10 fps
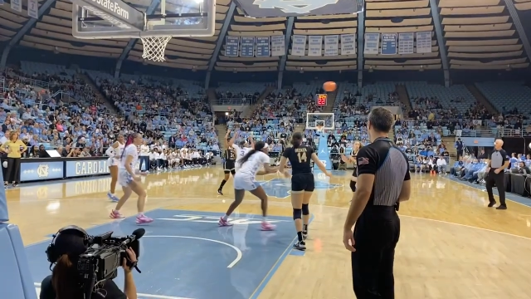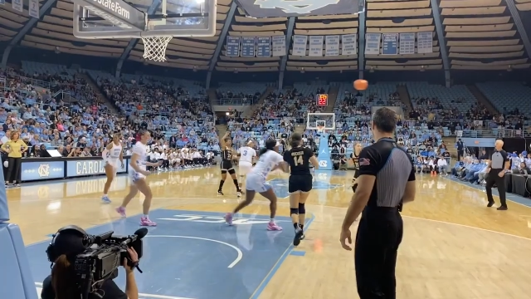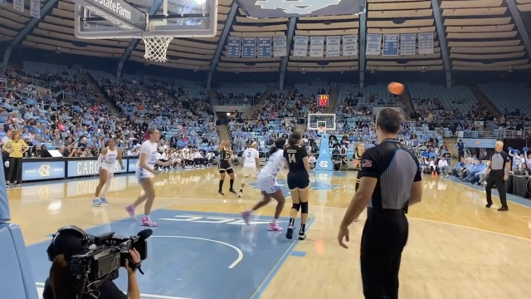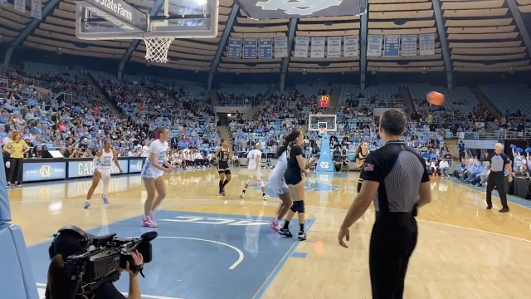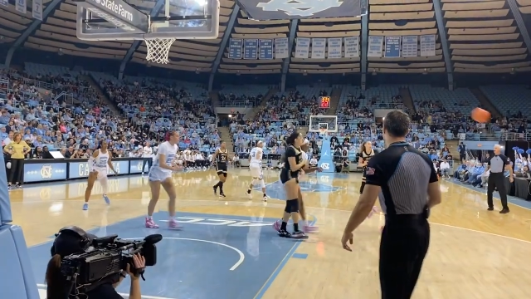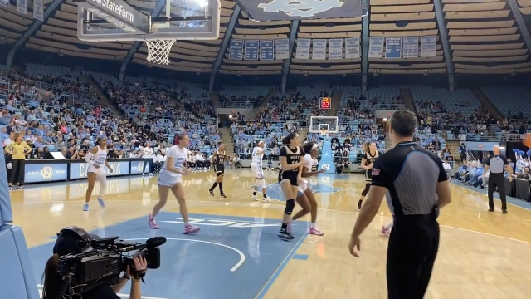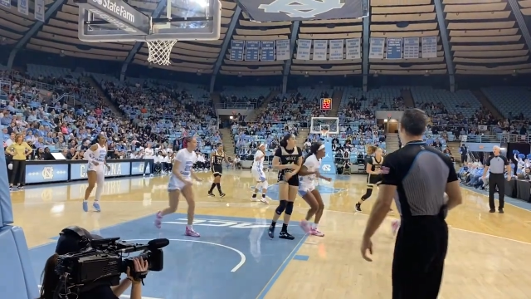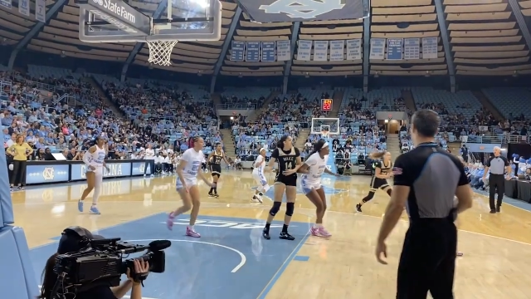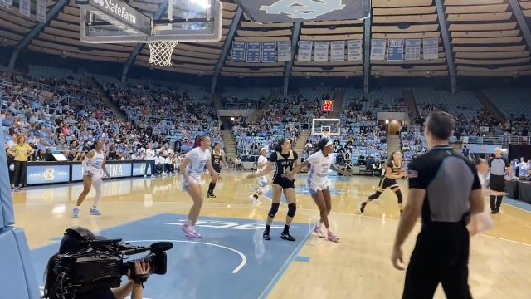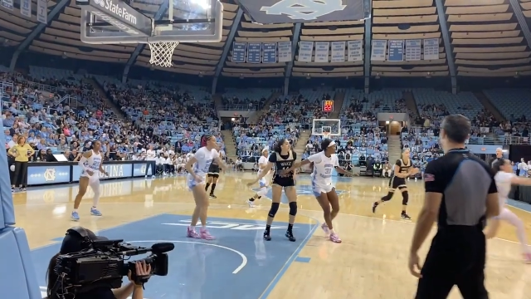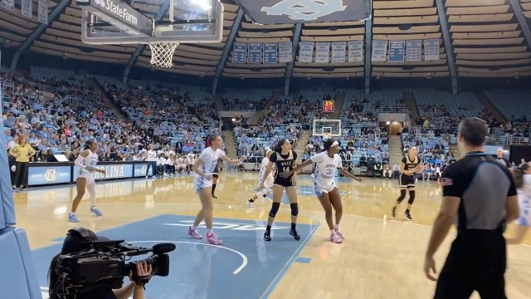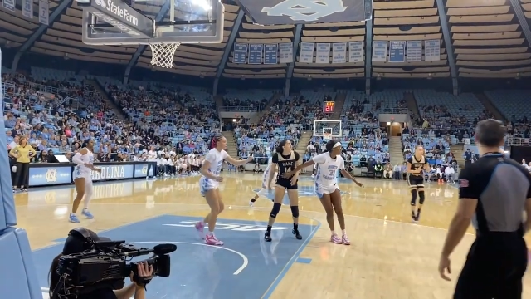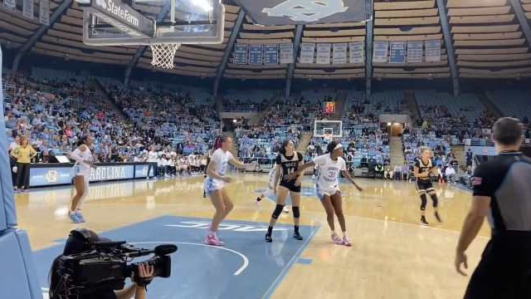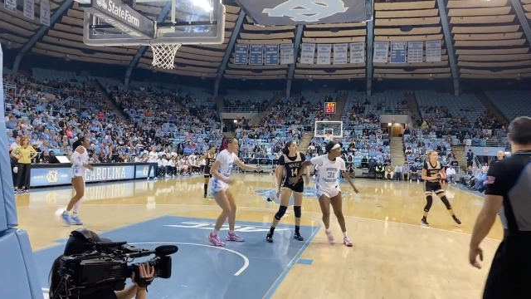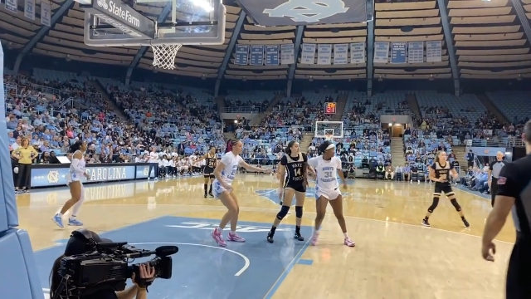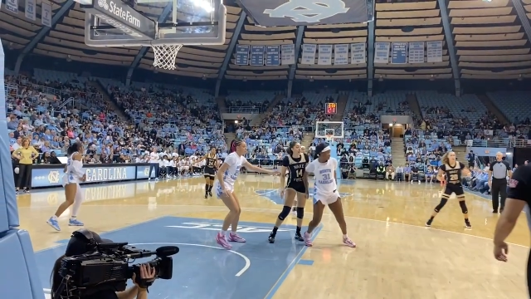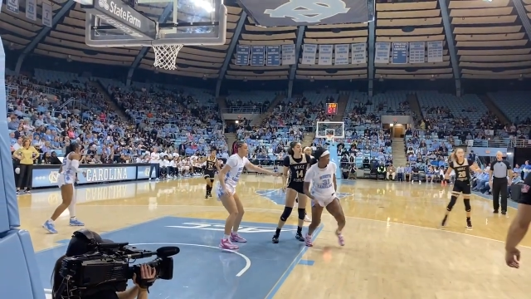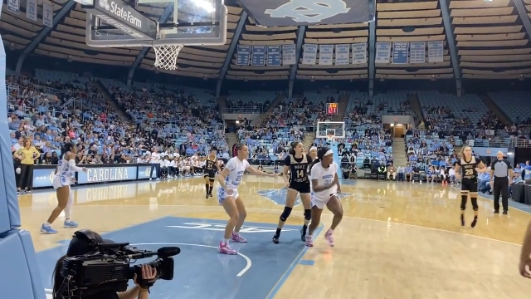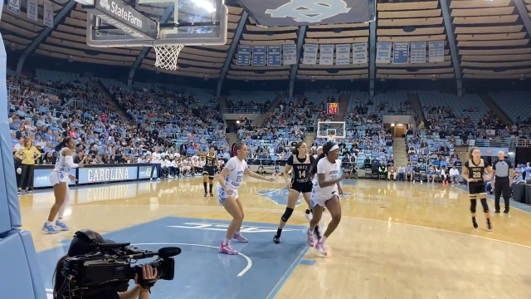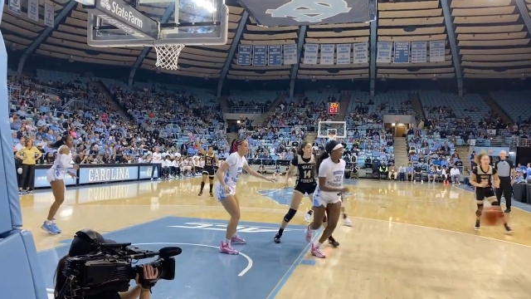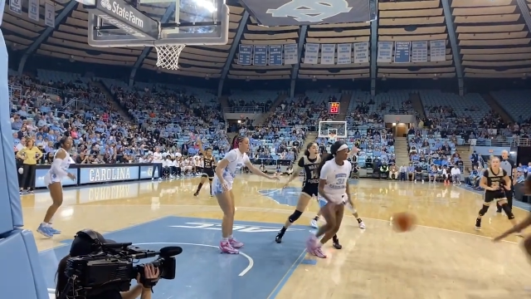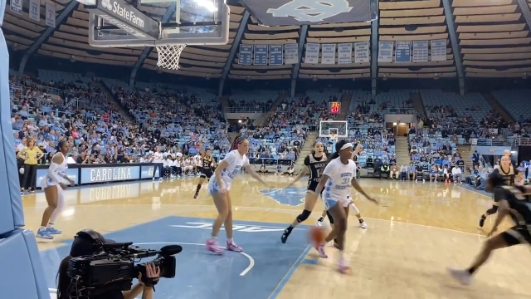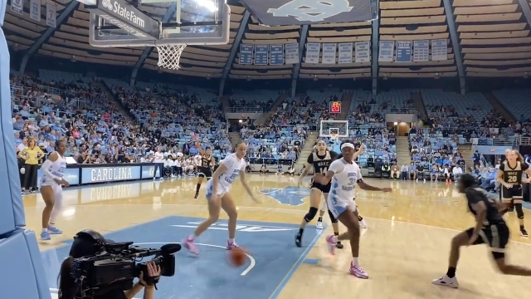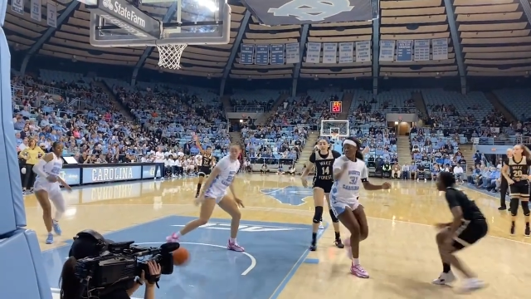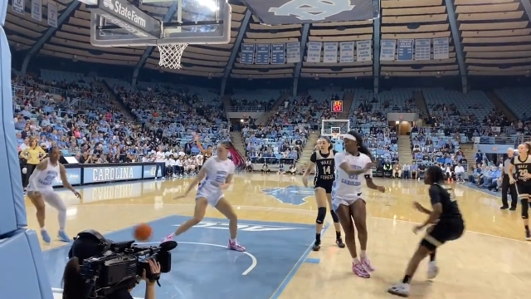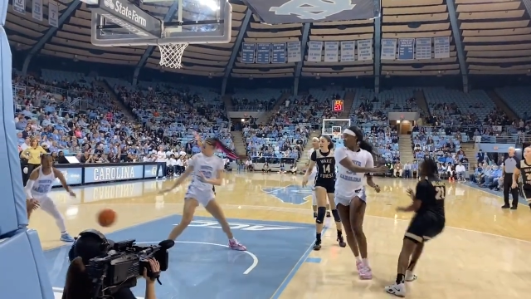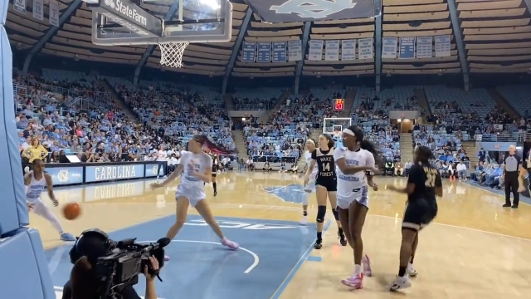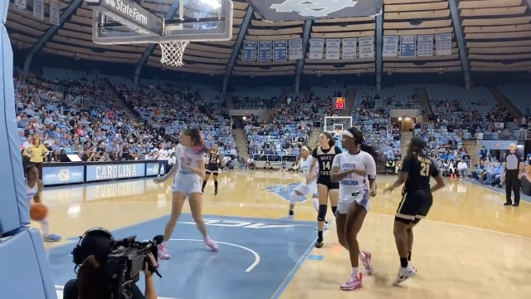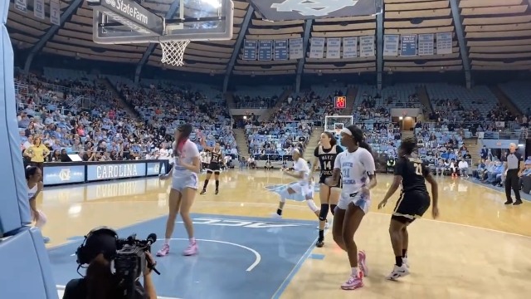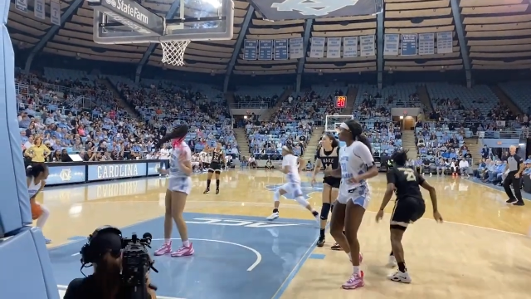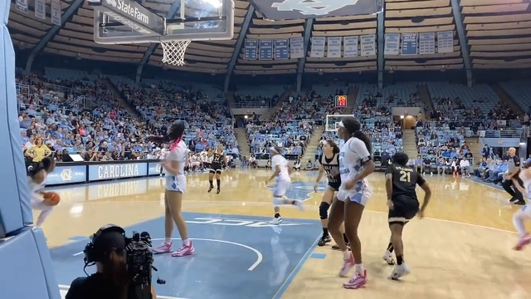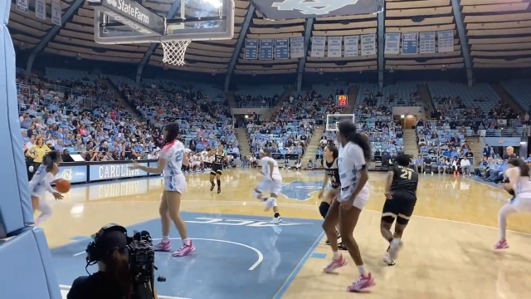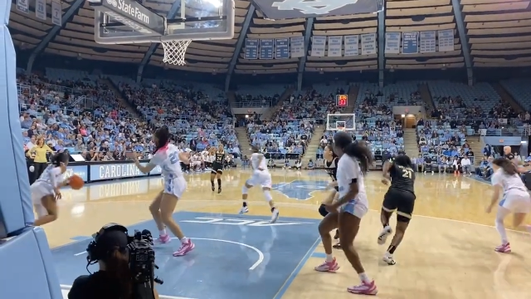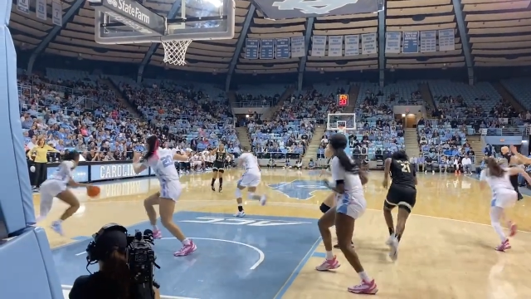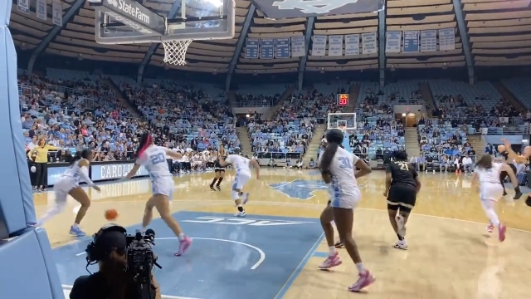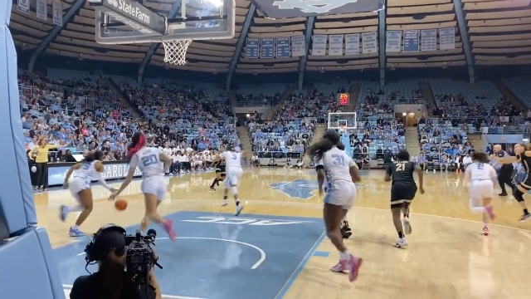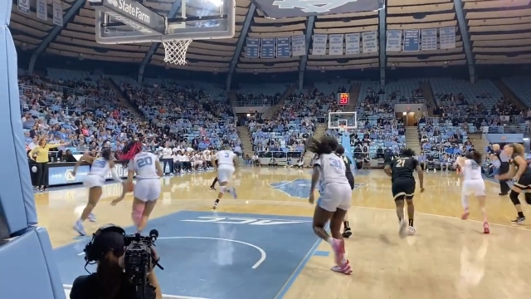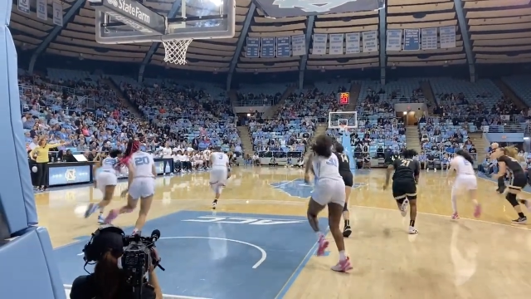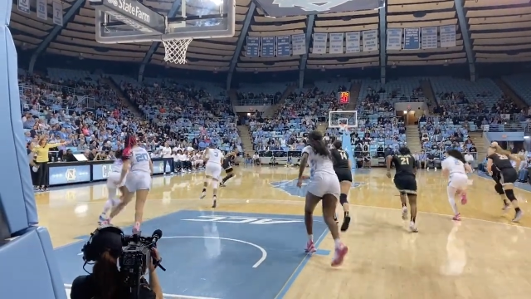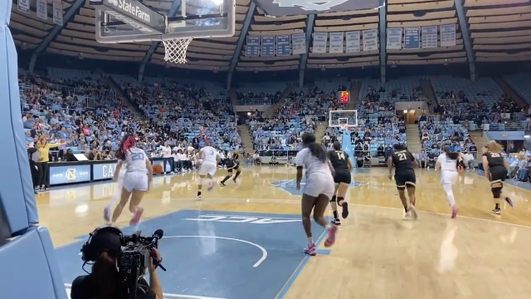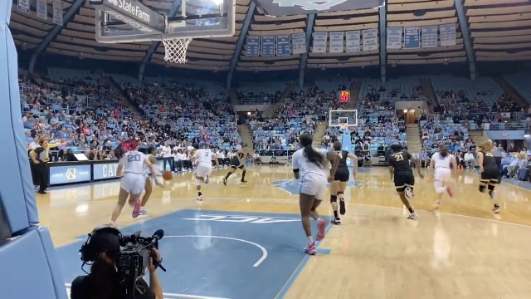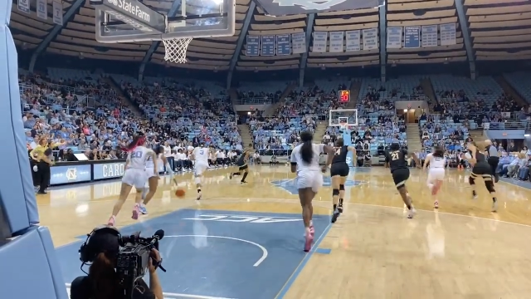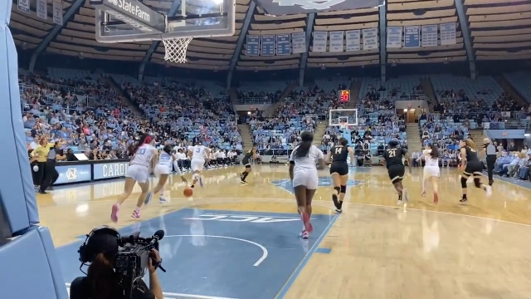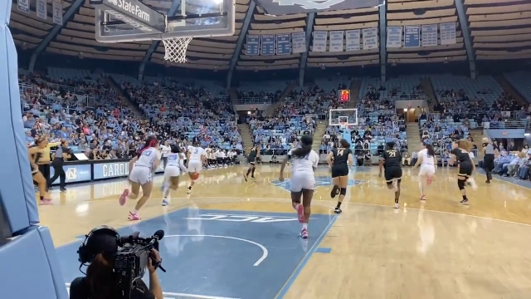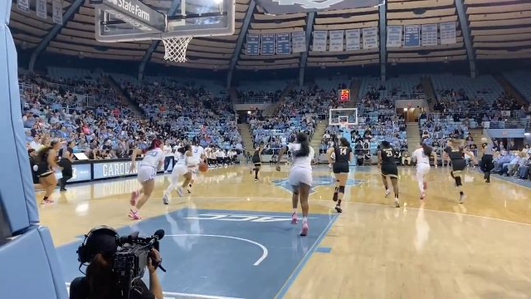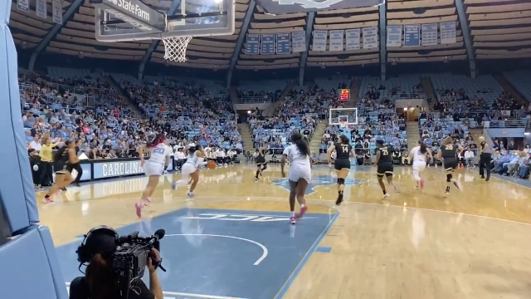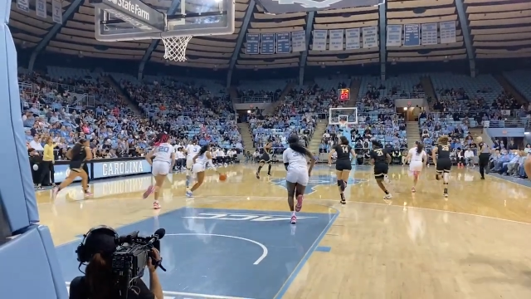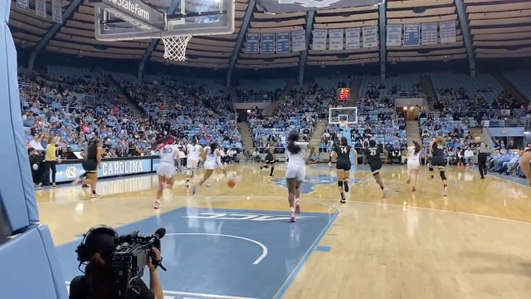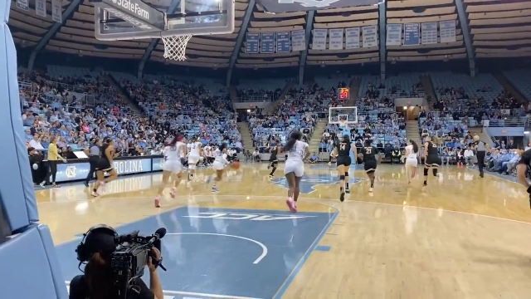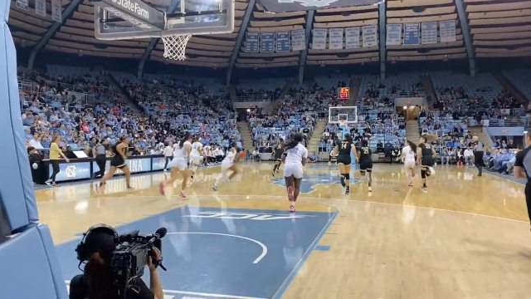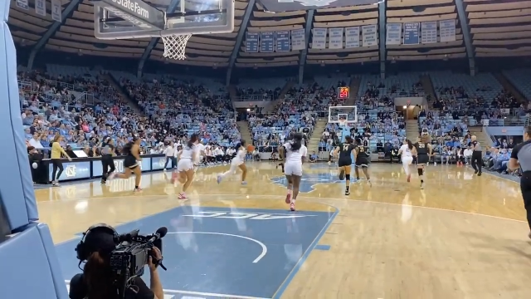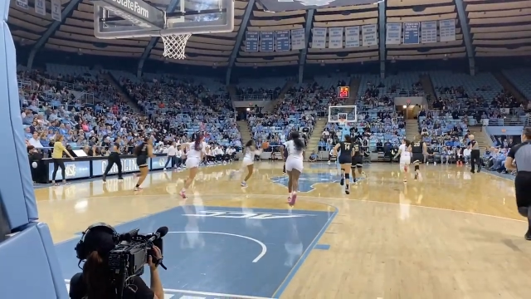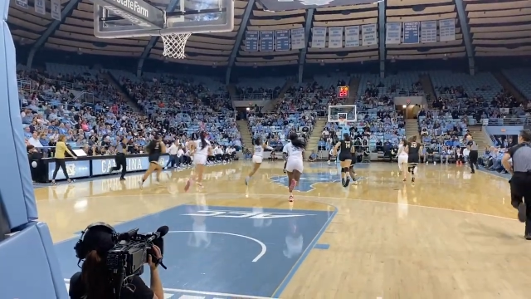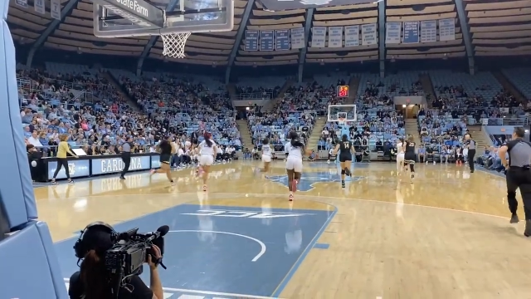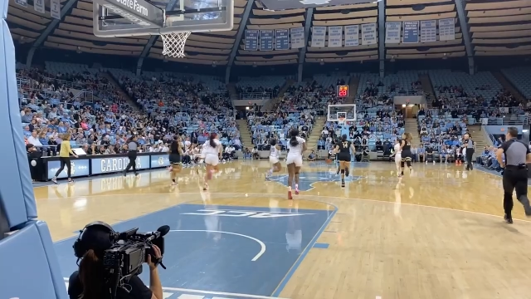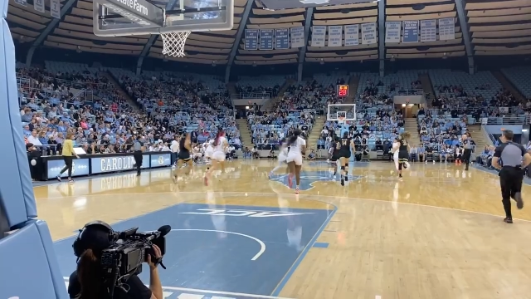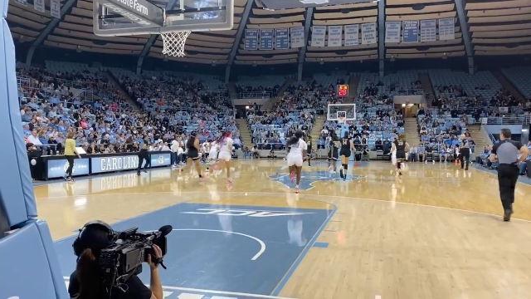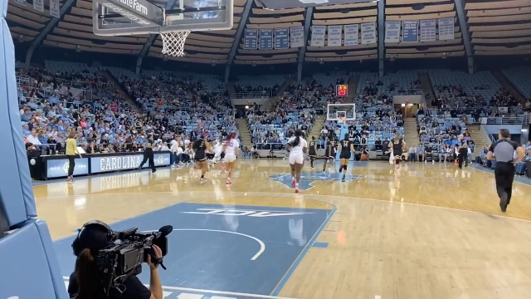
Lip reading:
(no speaker visible)